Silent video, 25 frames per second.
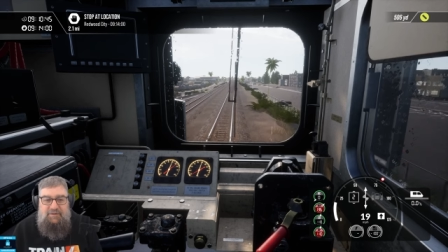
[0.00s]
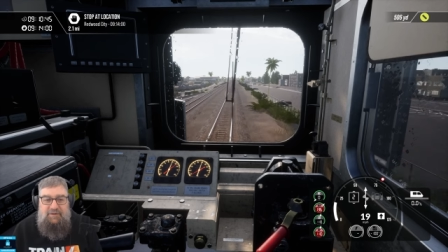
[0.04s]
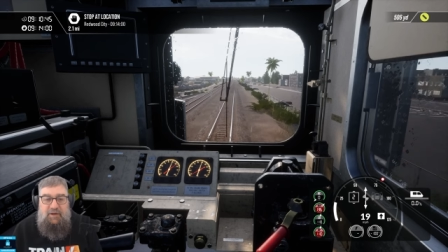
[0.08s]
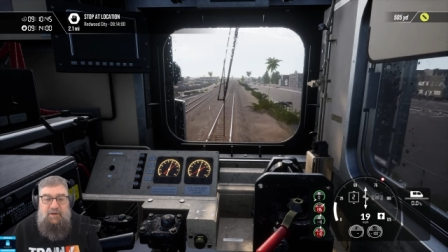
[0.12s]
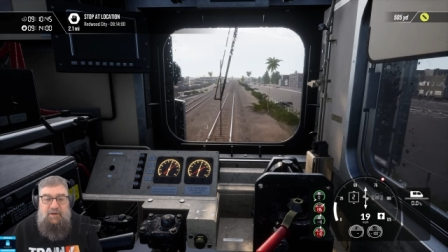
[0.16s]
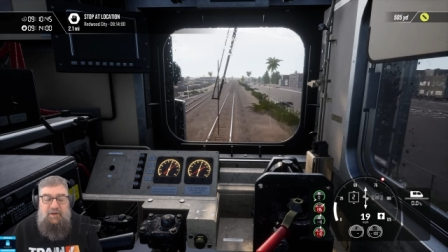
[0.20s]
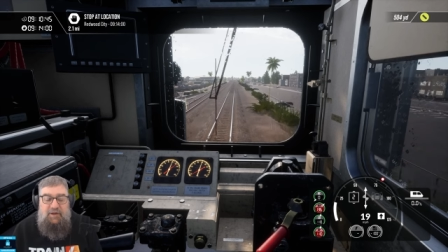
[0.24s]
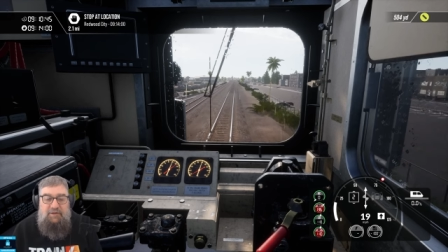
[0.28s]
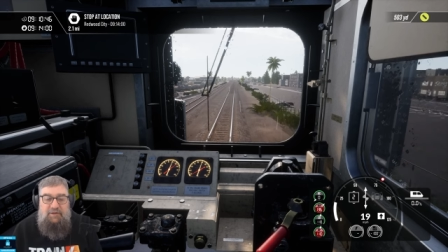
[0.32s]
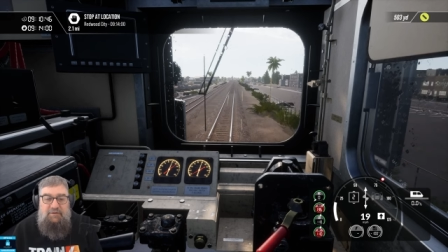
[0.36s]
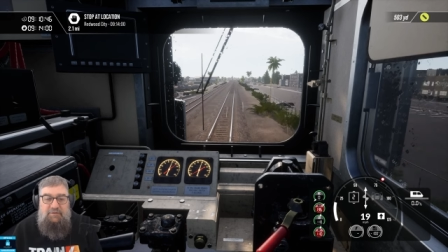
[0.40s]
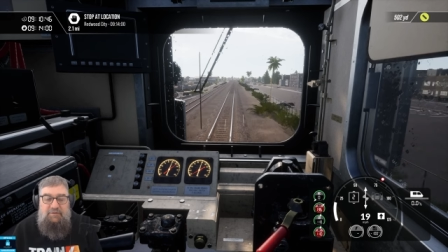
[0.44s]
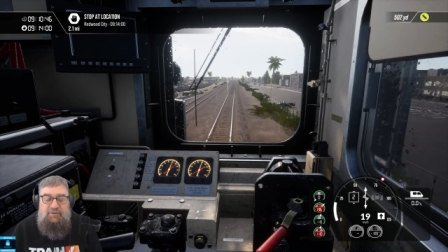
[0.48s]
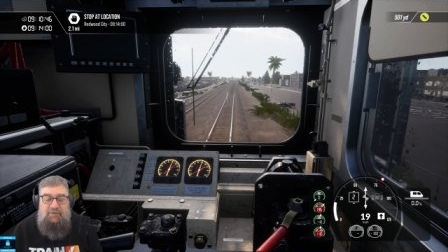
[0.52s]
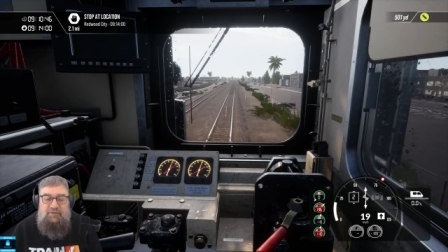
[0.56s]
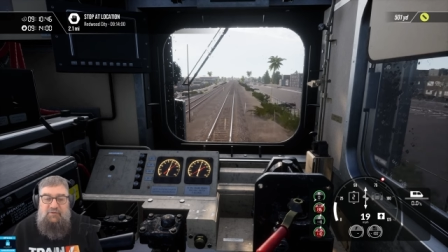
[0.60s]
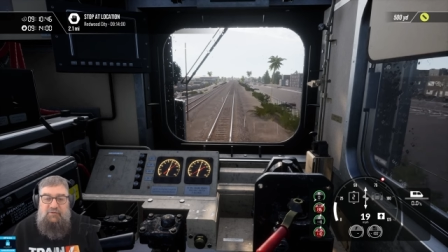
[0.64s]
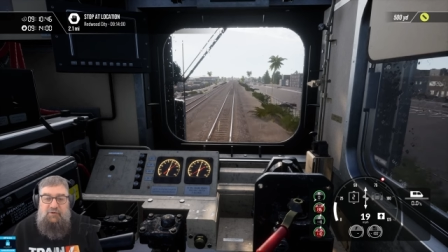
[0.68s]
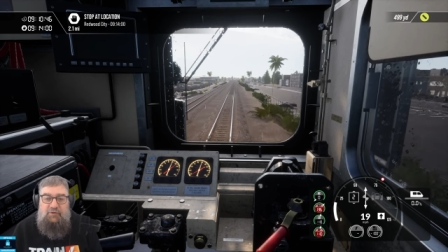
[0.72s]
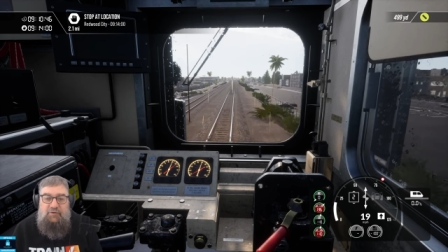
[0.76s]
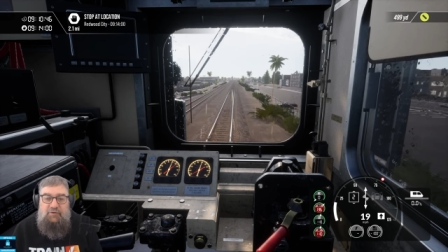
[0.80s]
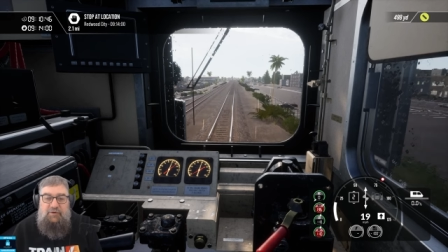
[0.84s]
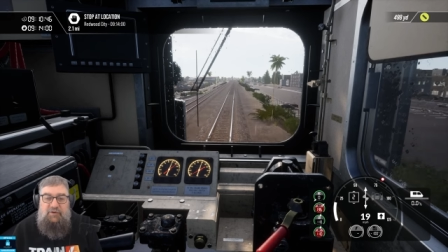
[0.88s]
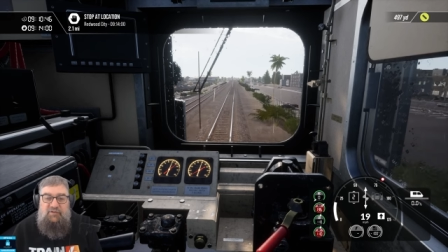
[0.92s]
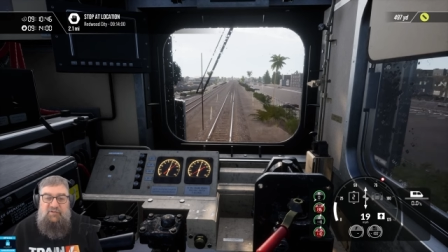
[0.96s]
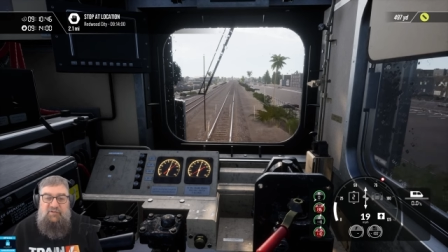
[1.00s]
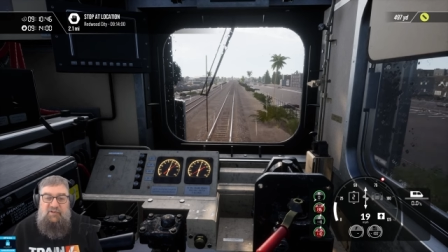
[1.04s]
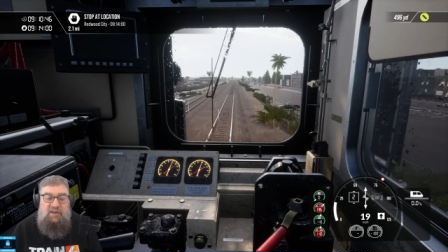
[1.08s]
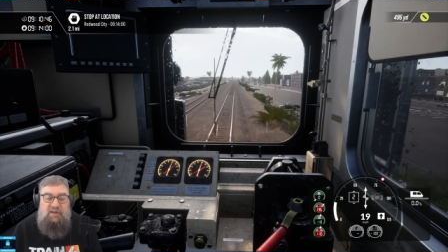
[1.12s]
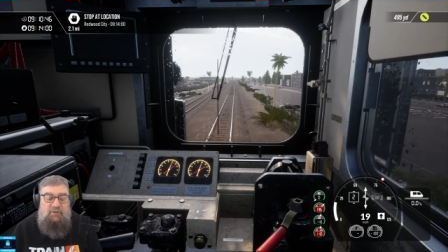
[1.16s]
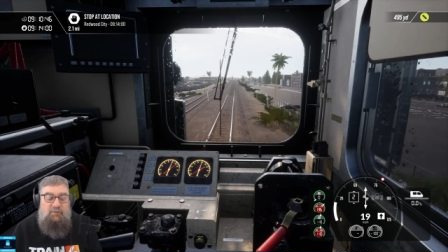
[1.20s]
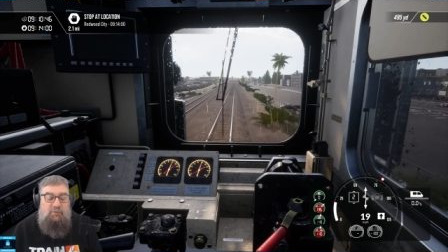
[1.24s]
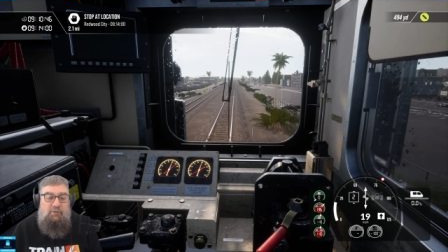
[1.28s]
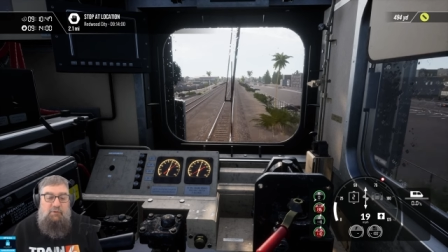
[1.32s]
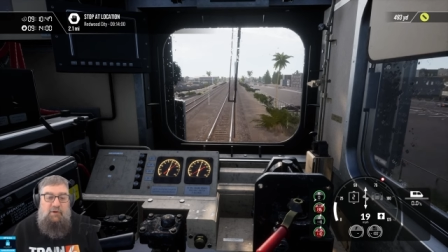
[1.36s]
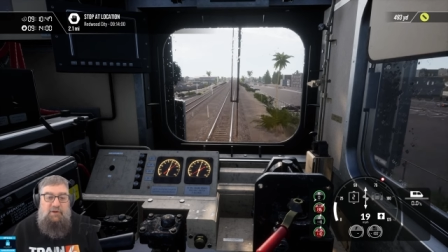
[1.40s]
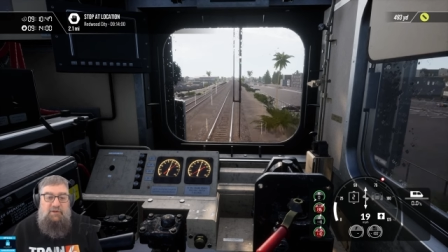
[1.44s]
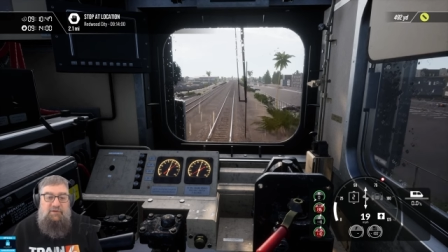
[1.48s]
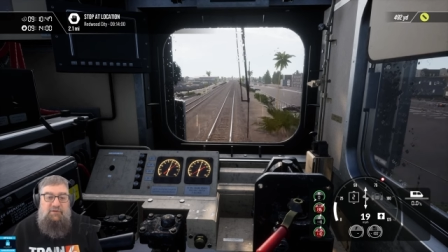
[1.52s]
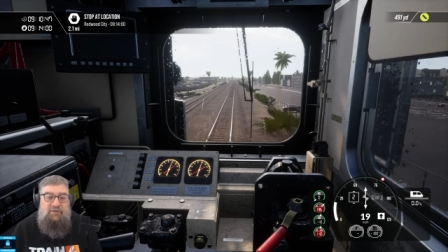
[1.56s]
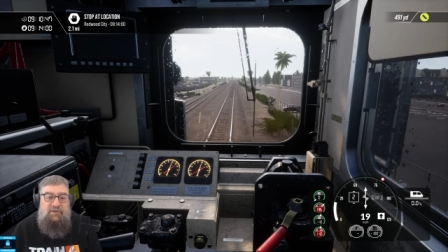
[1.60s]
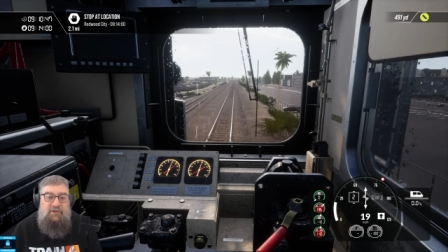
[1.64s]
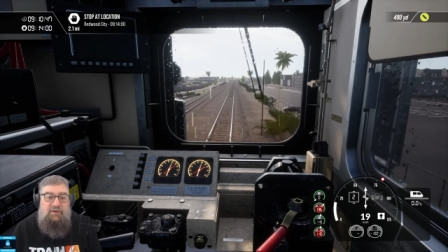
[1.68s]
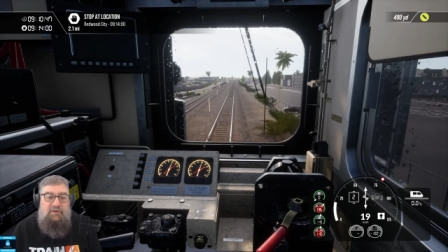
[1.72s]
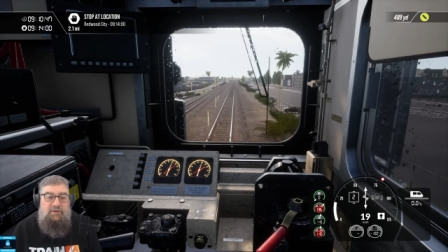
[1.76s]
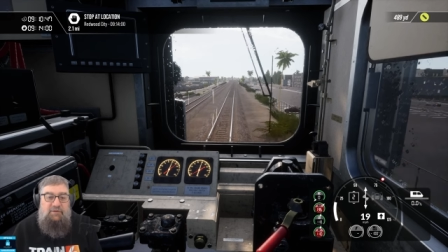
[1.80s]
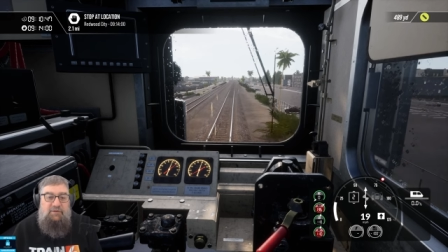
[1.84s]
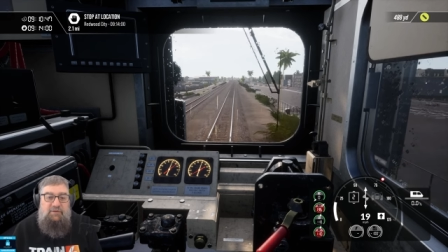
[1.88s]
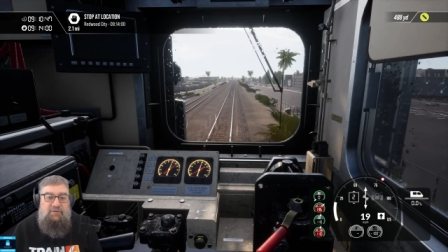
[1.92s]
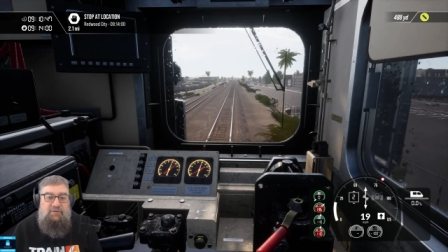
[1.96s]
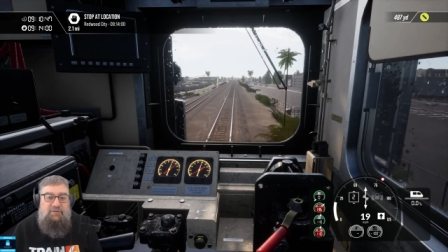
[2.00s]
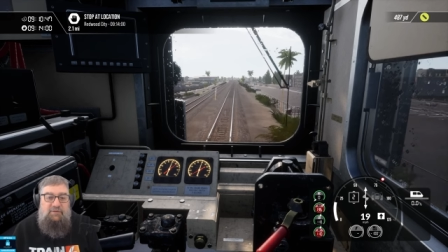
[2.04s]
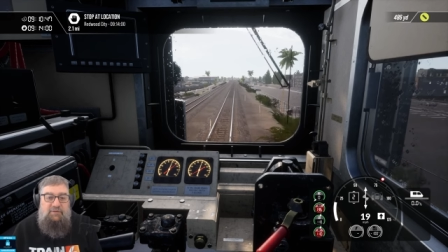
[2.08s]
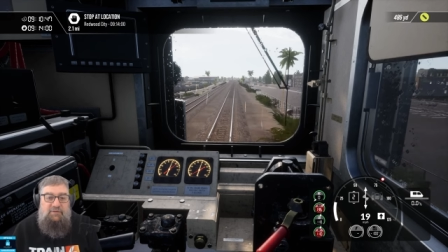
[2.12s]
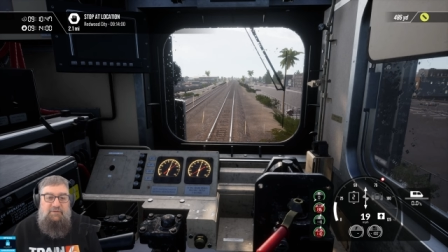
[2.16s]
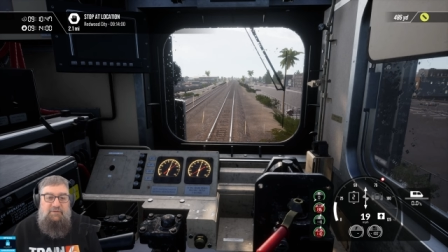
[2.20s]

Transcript: Yeah, that's true, because it never rains here.